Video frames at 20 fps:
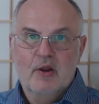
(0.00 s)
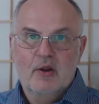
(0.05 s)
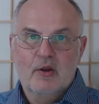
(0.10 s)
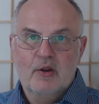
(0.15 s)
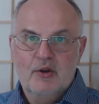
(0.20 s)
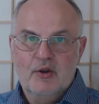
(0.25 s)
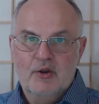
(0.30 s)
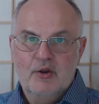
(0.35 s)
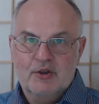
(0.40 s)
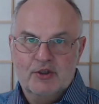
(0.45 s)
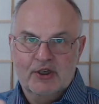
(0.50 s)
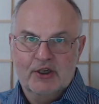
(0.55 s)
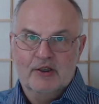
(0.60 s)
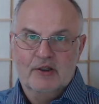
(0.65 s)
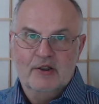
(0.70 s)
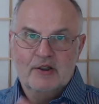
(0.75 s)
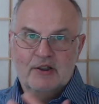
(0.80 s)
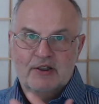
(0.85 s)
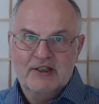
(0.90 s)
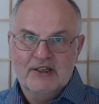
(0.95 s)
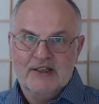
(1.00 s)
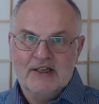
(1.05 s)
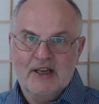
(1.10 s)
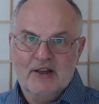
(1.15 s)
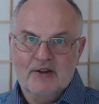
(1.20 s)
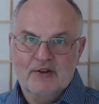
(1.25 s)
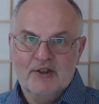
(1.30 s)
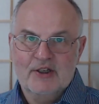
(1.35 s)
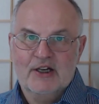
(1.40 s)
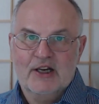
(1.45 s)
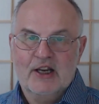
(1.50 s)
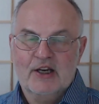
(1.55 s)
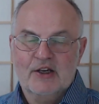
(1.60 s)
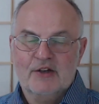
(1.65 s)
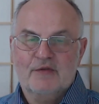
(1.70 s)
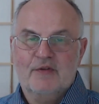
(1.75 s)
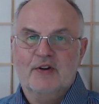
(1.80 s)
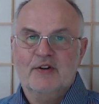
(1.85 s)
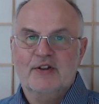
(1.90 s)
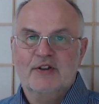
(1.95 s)
using discounted cash
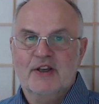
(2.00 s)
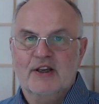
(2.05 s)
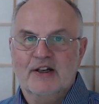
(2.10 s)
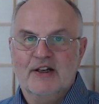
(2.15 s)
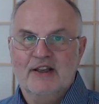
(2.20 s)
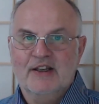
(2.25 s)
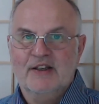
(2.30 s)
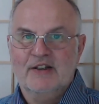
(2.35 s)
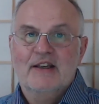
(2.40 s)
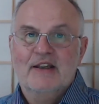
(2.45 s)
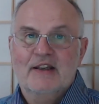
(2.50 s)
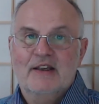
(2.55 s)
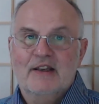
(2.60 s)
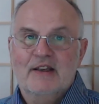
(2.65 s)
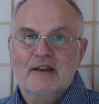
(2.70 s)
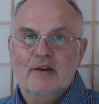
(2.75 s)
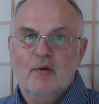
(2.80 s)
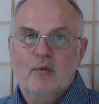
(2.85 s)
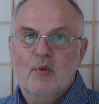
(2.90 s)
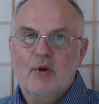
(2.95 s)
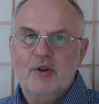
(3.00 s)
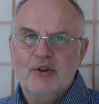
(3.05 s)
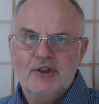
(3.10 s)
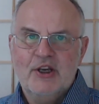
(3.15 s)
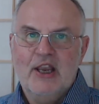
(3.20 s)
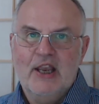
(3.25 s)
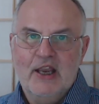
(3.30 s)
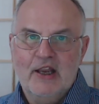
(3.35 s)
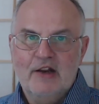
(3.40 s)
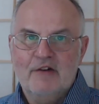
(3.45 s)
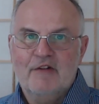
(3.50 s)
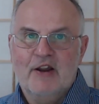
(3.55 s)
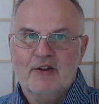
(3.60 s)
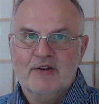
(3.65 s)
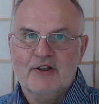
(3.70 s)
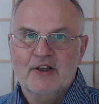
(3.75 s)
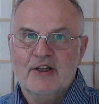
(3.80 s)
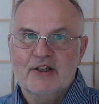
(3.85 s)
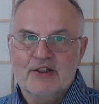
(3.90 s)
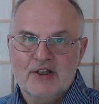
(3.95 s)
flow techniques. Once you get your head
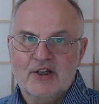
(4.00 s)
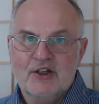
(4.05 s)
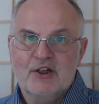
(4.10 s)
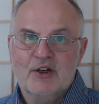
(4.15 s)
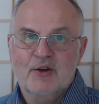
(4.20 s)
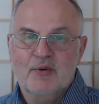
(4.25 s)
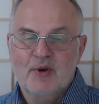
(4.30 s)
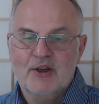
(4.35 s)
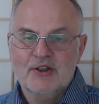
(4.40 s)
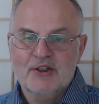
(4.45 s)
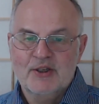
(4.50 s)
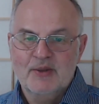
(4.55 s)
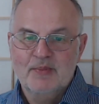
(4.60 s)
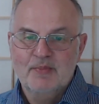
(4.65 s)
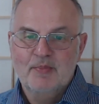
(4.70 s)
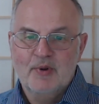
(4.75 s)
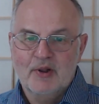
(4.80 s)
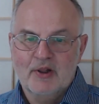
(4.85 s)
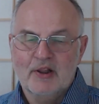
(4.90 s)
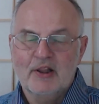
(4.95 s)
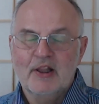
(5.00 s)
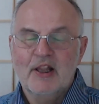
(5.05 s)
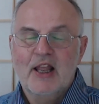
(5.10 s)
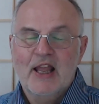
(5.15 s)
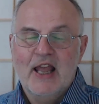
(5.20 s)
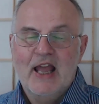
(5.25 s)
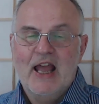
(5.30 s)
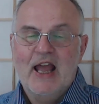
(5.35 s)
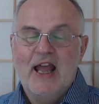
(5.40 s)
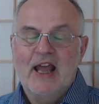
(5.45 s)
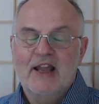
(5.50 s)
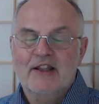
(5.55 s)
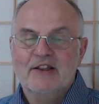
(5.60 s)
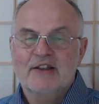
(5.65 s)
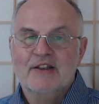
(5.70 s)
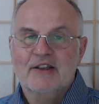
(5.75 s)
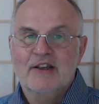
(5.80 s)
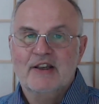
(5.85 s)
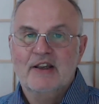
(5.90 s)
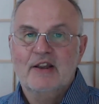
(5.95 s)
around it, it's actually quite simple,
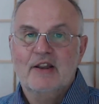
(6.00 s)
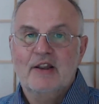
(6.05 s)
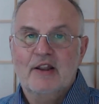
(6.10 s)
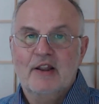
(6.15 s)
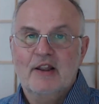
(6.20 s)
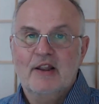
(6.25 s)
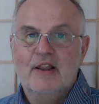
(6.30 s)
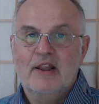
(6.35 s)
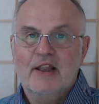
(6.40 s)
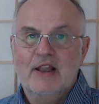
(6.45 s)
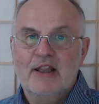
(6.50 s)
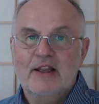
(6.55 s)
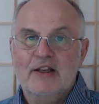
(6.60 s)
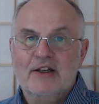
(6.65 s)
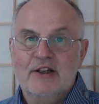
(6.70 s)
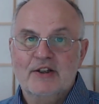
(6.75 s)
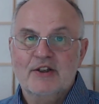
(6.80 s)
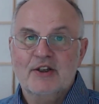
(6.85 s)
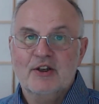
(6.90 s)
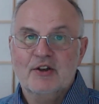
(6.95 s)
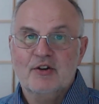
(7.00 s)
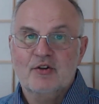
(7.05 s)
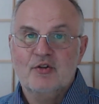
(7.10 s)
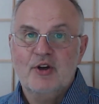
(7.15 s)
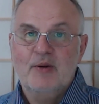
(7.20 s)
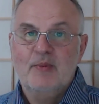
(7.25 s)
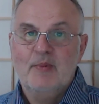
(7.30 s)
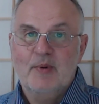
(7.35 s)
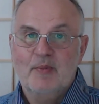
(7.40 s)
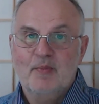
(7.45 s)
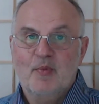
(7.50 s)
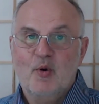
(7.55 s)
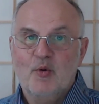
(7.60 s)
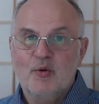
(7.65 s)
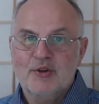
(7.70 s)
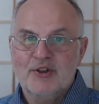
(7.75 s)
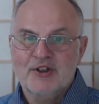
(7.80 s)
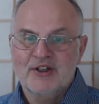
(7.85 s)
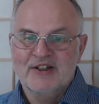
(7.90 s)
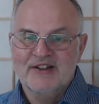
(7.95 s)
and it is extremely
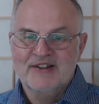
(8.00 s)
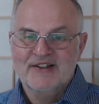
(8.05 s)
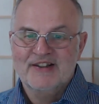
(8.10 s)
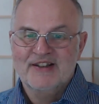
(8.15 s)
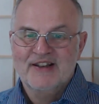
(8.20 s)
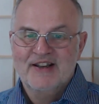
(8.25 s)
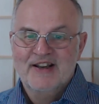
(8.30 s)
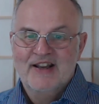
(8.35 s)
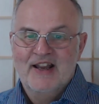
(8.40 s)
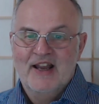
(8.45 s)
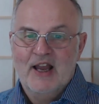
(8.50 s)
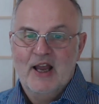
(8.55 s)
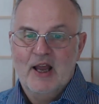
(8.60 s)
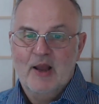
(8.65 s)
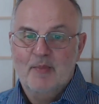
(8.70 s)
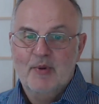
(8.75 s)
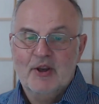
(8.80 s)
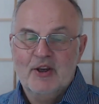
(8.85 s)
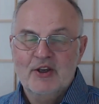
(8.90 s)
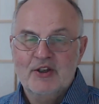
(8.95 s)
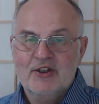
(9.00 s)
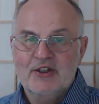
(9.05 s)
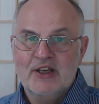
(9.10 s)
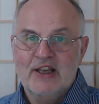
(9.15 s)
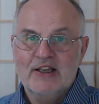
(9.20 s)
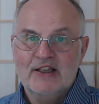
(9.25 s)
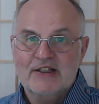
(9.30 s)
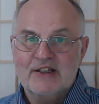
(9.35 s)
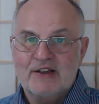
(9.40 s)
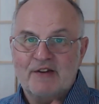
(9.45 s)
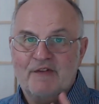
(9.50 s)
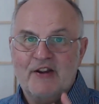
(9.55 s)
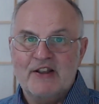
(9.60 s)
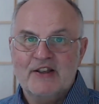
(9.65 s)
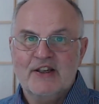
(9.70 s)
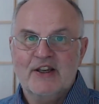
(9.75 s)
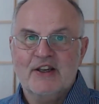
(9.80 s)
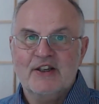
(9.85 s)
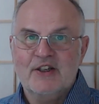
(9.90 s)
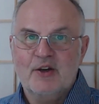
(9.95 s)
important because it's a
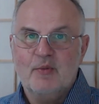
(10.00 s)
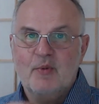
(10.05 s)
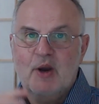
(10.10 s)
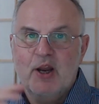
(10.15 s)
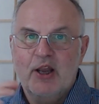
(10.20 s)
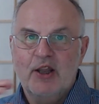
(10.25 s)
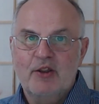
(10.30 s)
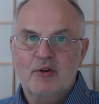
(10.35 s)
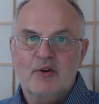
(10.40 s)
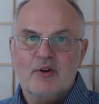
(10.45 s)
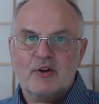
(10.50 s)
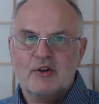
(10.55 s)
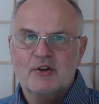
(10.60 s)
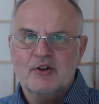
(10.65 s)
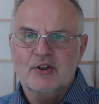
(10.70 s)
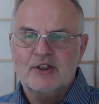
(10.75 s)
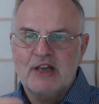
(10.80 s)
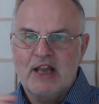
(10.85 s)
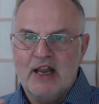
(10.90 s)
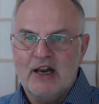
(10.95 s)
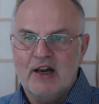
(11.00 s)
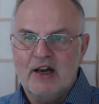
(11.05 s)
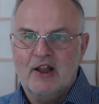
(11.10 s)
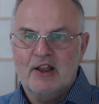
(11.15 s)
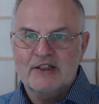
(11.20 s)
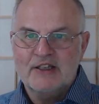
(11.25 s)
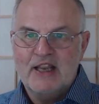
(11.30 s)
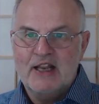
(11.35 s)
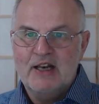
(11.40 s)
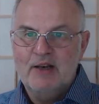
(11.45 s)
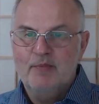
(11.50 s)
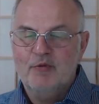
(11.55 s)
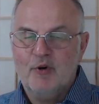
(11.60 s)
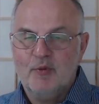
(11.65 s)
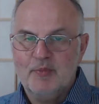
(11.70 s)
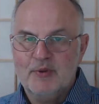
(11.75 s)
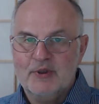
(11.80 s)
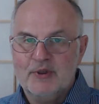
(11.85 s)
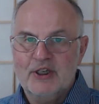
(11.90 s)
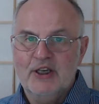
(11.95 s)
fantastic way you can just analyze any
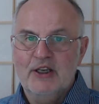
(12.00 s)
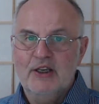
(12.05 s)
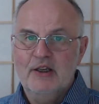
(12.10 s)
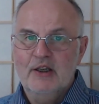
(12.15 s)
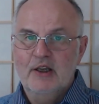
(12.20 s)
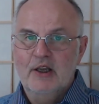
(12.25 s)
property